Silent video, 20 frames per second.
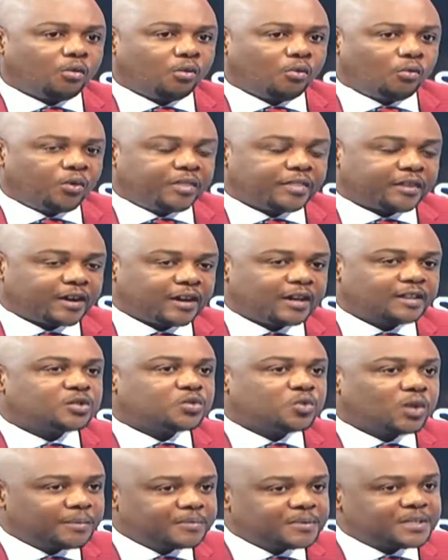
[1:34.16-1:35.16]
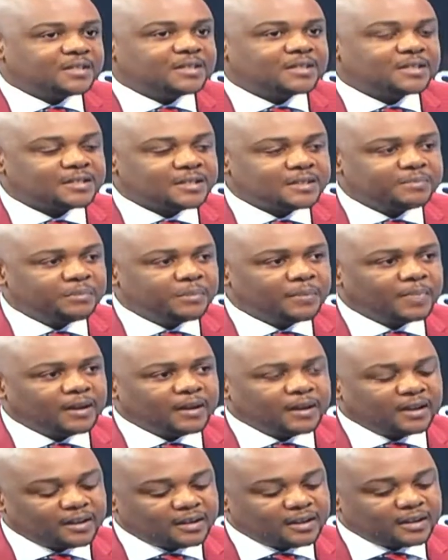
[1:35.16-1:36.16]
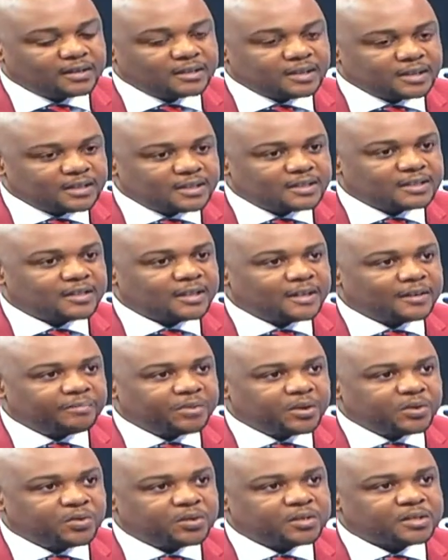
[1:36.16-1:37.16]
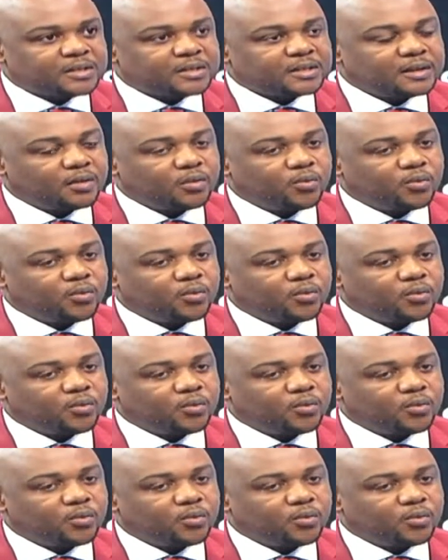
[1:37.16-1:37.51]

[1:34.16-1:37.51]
with regards to absenteeism, it addresses that because